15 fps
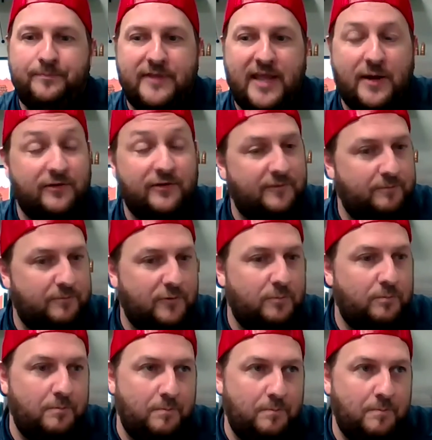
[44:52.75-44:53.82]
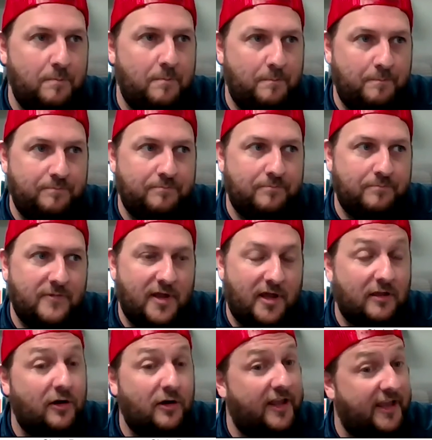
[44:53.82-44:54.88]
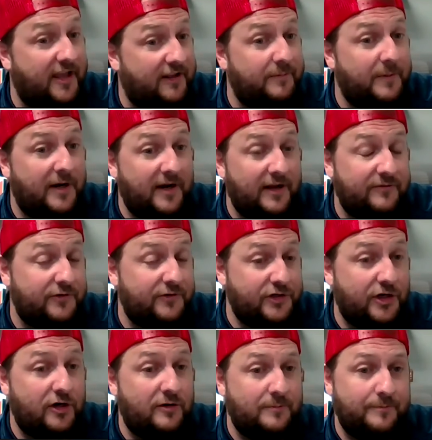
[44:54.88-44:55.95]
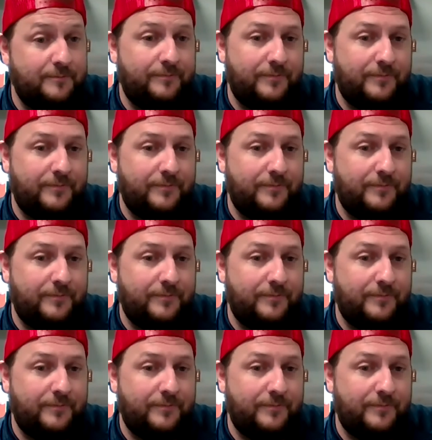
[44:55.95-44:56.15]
that was a, a learning experience for sure.